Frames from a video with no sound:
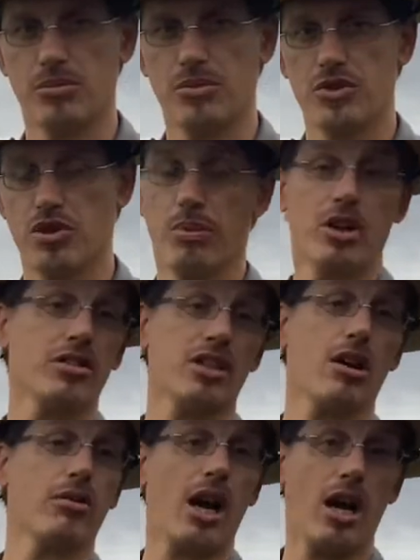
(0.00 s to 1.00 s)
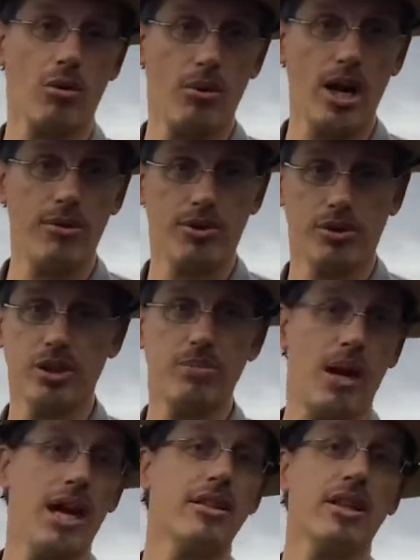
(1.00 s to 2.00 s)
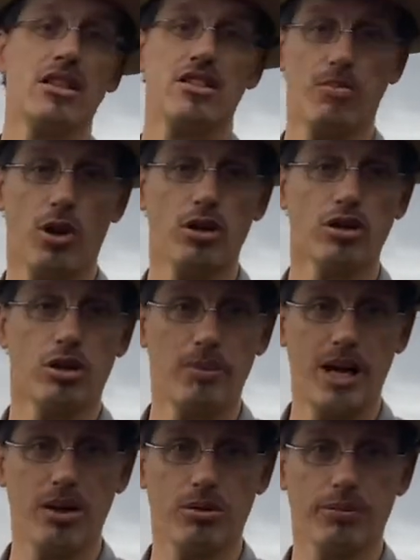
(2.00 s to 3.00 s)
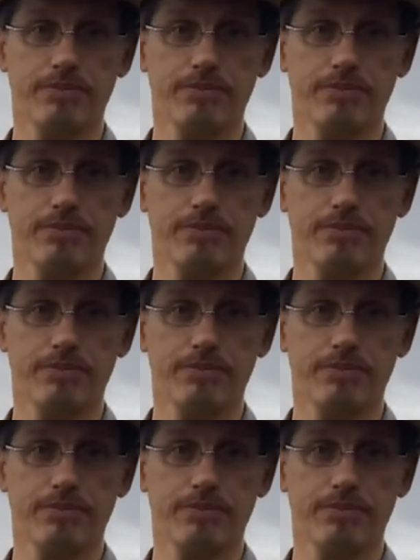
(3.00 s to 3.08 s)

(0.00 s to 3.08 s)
So Middletown got away with only paying that smaller amount.